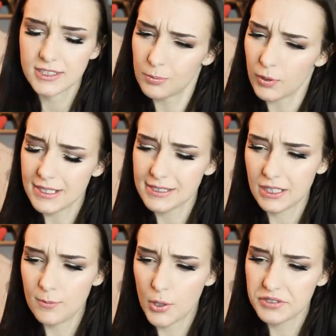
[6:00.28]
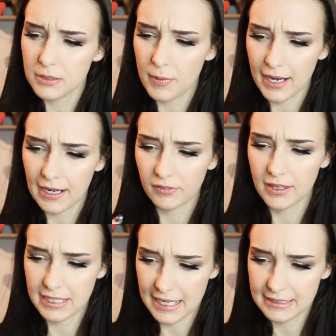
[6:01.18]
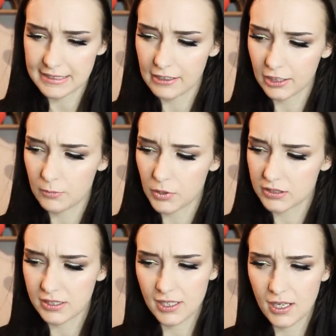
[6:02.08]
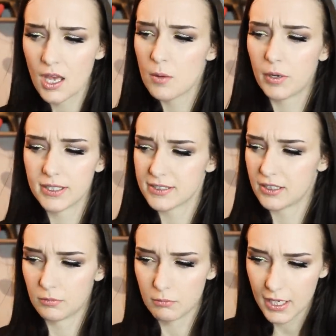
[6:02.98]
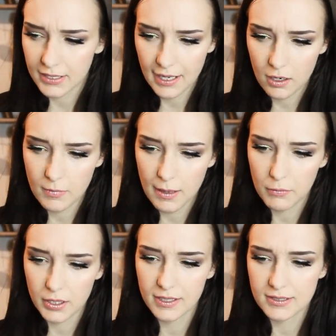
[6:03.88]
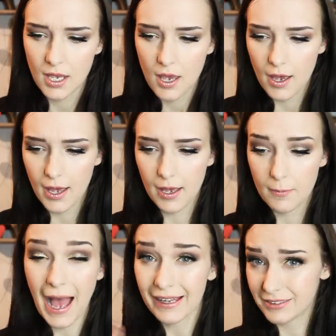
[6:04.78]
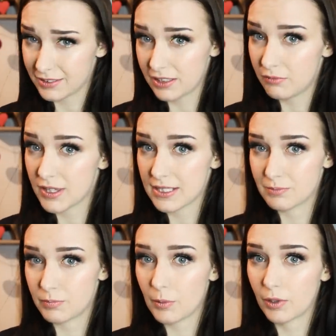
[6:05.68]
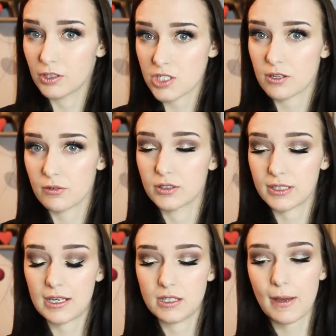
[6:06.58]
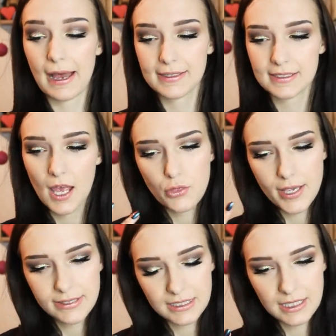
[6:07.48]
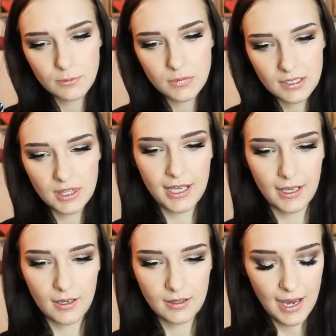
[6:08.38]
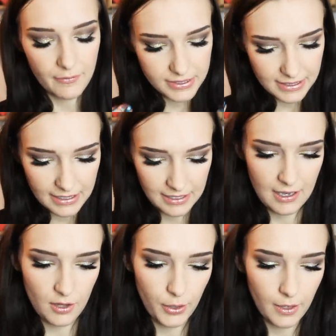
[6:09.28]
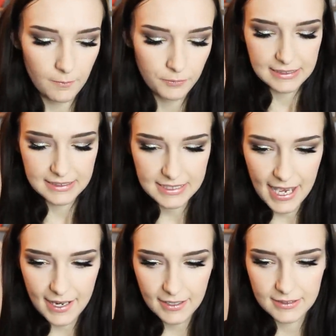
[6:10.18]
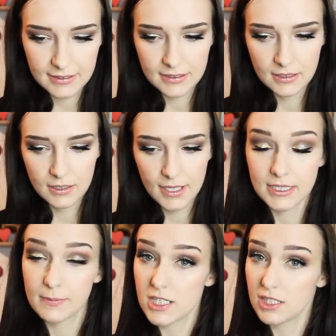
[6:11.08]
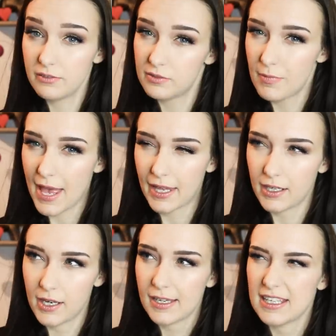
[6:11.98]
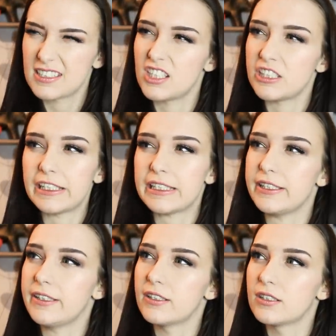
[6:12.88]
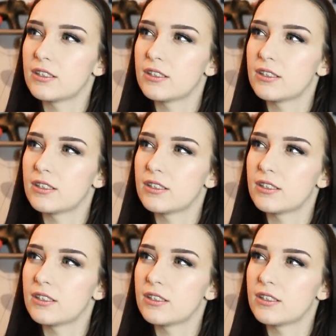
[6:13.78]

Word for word: surprisingly mostly by kind of like the incel community, by certain MGTOW members, and even this Biblical Gender Roles guy in the past. They seem to think, they have this idea that sex, especially for men, is a need.